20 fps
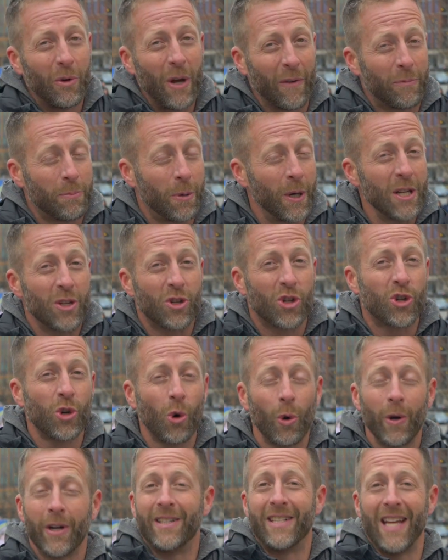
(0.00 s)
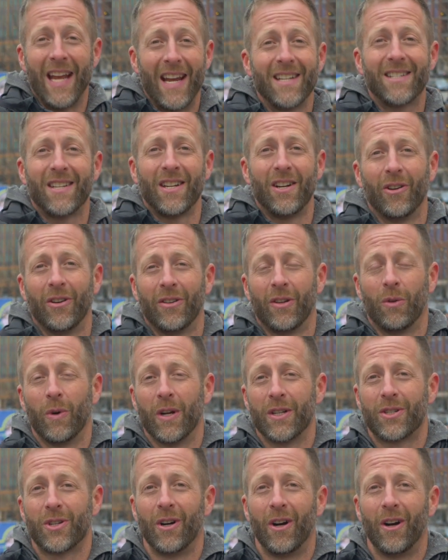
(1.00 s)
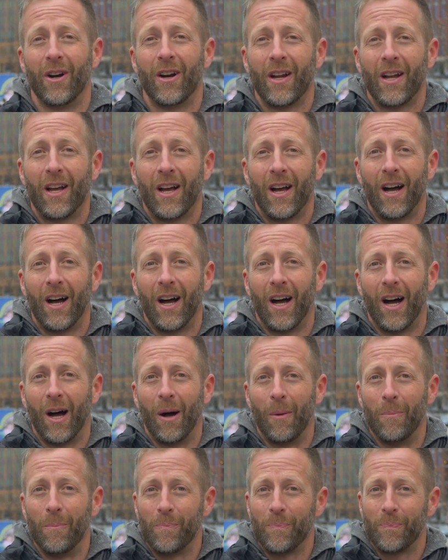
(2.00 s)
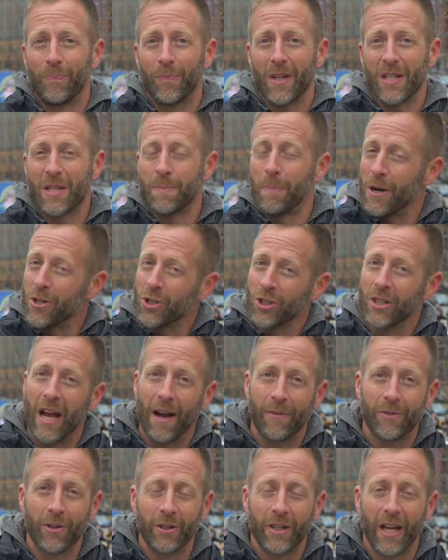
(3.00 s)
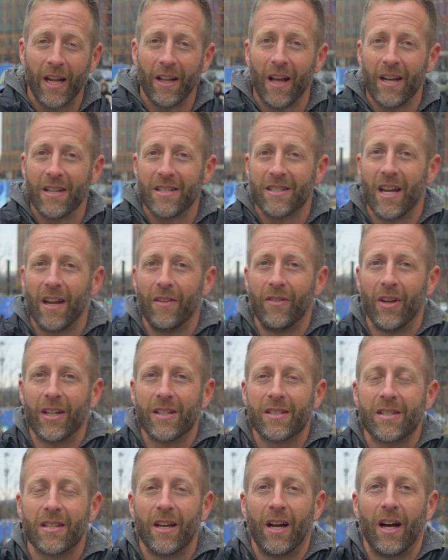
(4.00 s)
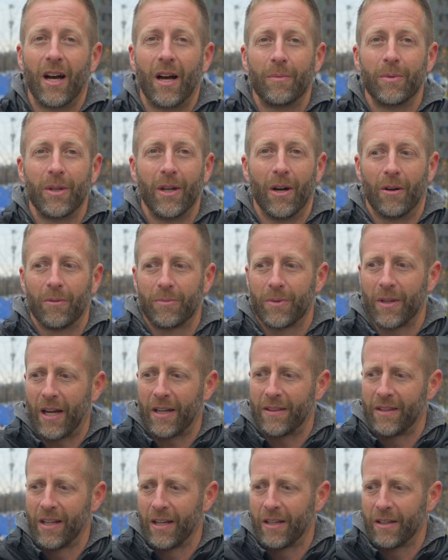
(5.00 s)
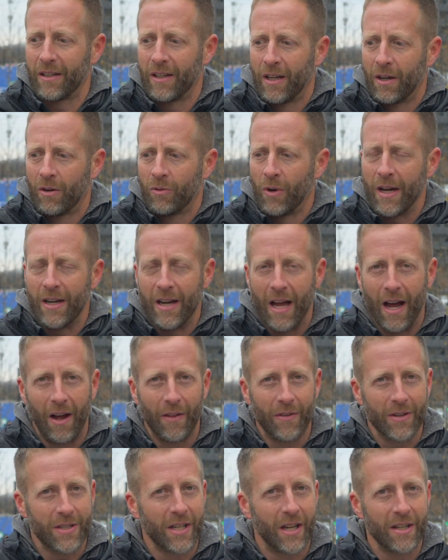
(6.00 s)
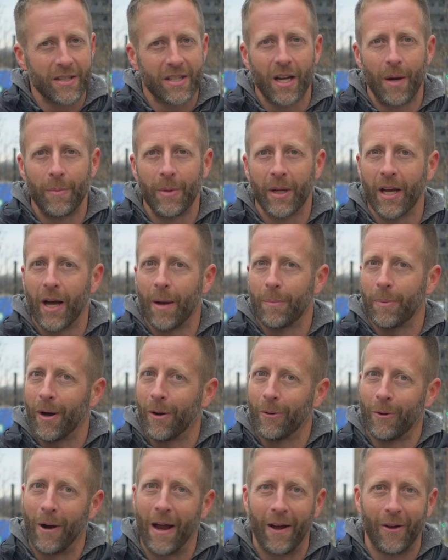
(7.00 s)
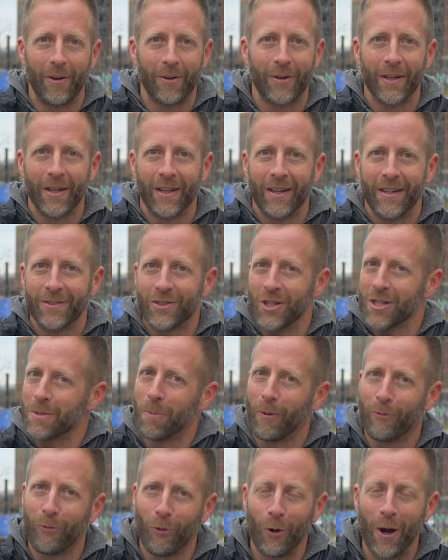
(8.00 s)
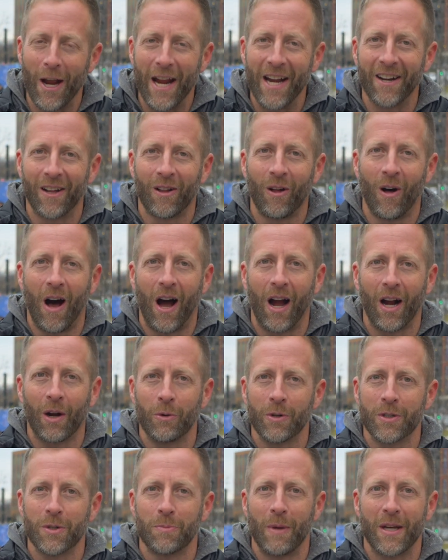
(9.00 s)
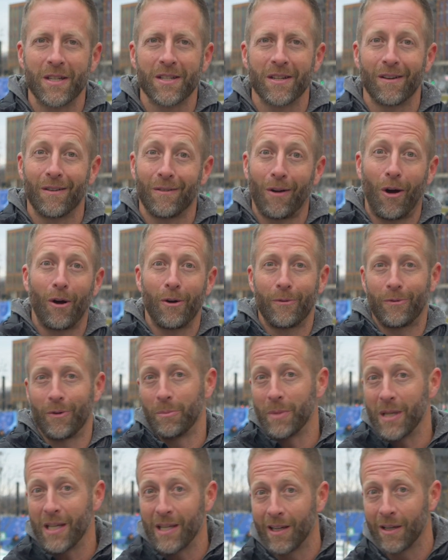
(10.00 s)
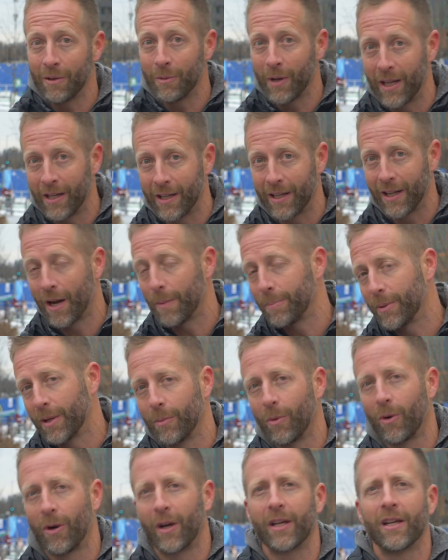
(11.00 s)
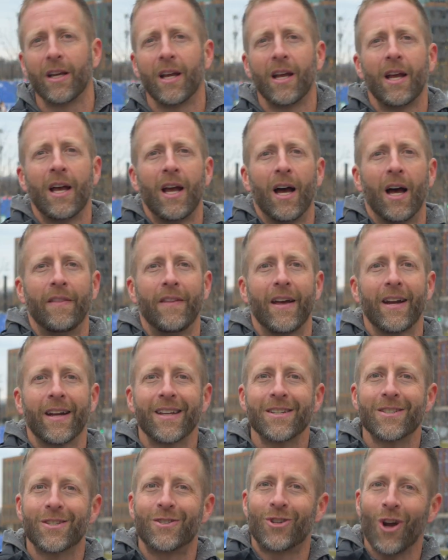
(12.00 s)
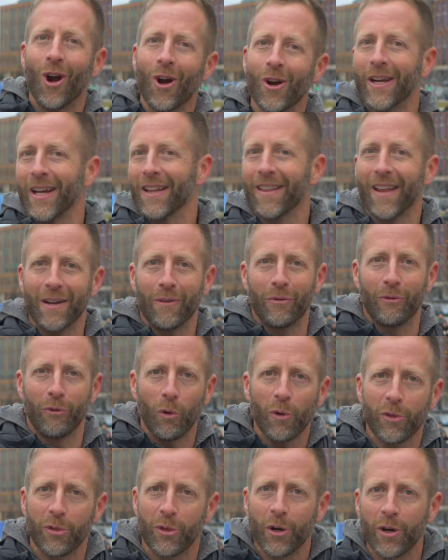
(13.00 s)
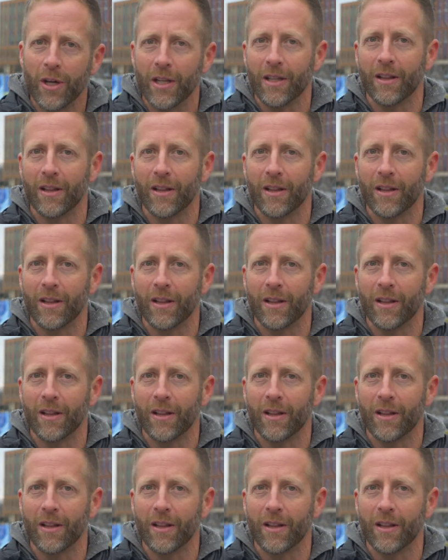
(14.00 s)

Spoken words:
have pretty short days here in the winter, especially after daylight savings. I think right now the sun's coming up around just before 8 o'clock, which makes it hard for me anyway to get up in the morning. And then it gets dark at like 4:30.